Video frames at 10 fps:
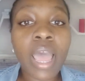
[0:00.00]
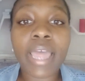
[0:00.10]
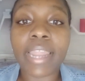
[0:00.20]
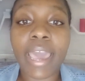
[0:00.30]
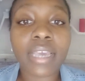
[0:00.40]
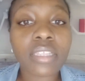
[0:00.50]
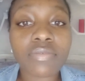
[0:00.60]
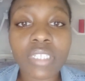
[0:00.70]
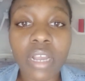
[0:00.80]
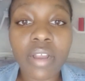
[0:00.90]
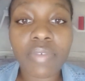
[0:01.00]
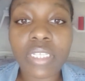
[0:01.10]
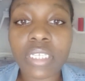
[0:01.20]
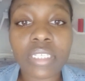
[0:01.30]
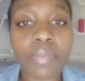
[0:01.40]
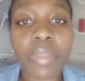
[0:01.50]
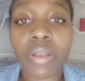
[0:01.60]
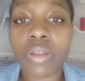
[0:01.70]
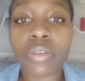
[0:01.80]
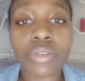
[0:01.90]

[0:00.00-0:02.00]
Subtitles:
An act of service is something